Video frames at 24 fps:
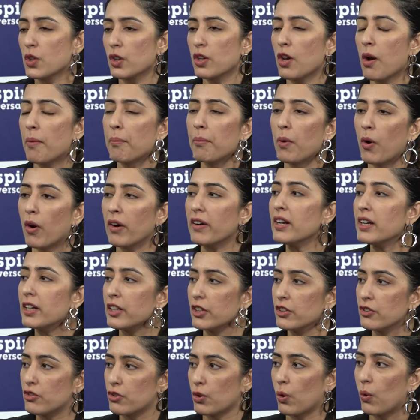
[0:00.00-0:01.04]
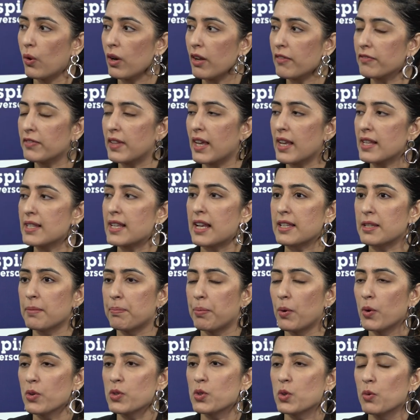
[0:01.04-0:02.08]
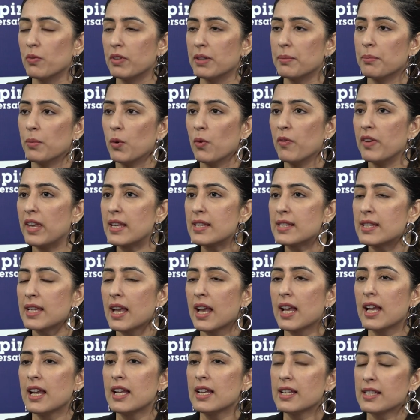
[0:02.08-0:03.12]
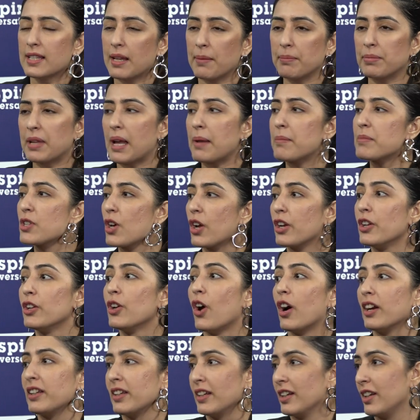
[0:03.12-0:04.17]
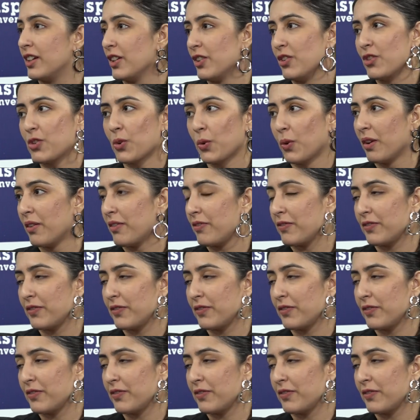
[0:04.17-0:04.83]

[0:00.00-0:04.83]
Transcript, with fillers: So you're more in control of things as opposed to with movies. Sometimes you're not in control of